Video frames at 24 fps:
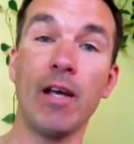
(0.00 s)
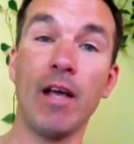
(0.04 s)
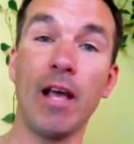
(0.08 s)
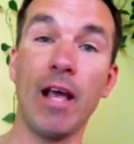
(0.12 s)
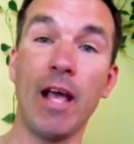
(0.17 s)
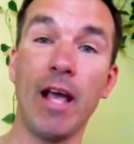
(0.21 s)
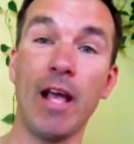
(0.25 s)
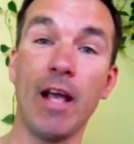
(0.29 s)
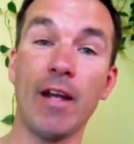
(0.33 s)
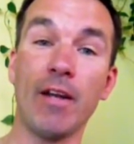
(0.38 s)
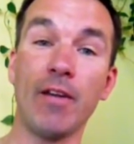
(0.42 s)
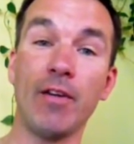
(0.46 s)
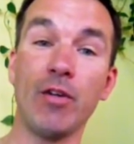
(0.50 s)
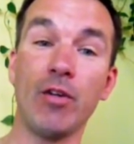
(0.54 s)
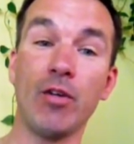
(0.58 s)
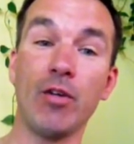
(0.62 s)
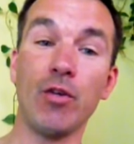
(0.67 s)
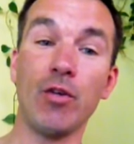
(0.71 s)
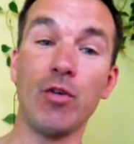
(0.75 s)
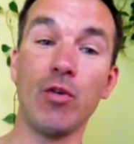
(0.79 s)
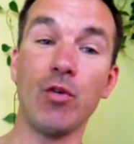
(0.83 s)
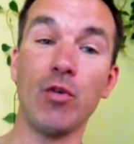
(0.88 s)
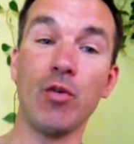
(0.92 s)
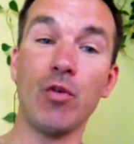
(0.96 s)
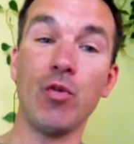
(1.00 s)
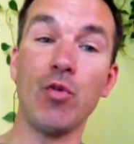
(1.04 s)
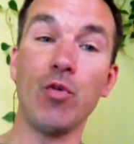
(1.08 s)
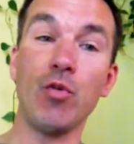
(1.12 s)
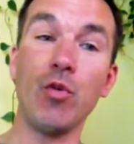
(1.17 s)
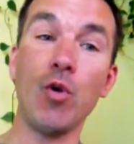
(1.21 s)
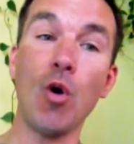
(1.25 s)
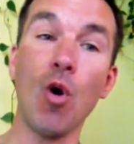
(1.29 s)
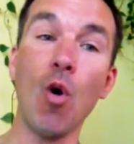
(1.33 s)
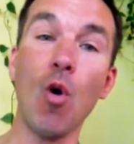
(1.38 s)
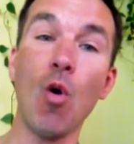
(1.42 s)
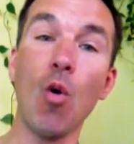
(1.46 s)
and
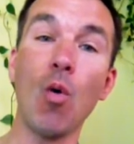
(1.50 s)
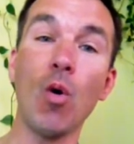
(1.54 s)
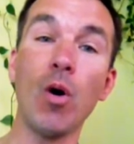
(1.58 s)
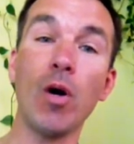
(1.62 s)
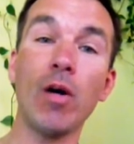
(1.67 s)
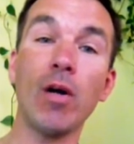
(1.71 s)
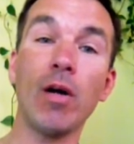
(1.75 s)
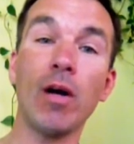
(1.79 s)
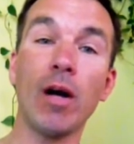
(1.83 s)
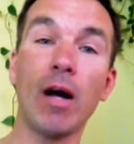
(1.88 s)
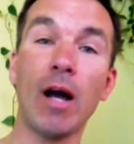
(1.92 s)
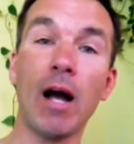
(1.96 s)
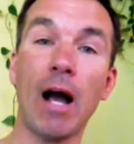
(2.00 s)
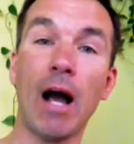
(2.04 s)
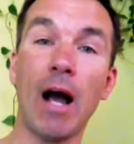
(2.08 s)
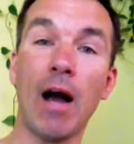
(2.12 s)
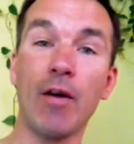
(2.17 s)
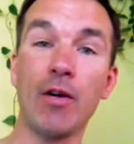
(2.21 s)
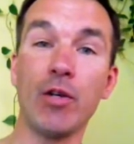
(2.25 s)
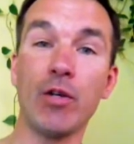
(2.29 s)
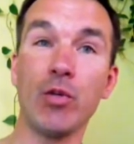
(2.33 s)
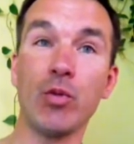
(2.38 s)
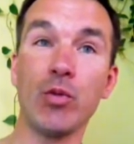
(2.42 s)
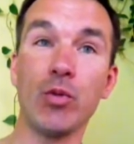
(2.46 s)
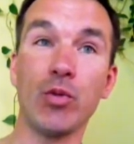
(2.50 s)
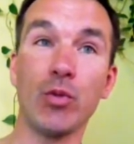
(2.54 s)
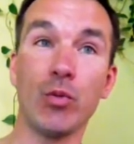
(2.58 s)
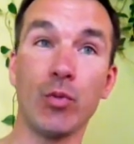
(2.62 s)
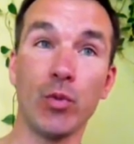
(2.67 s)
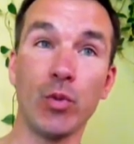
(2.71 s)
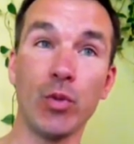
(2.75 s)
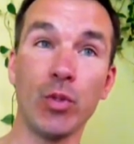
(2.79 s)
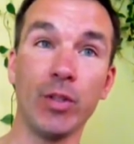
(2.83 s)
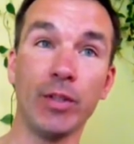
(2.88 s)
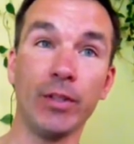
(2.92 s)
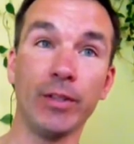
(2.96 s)
know how to use the
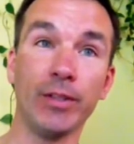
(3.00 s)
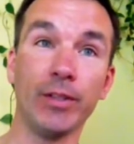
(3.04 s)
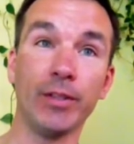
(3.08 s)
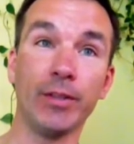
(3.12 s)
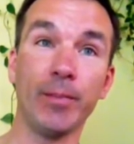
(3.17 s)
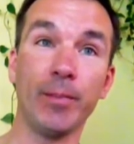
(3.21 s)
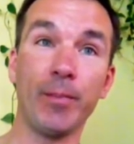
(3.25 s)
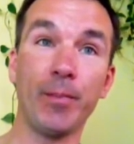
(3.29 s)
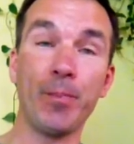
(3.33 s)
rules.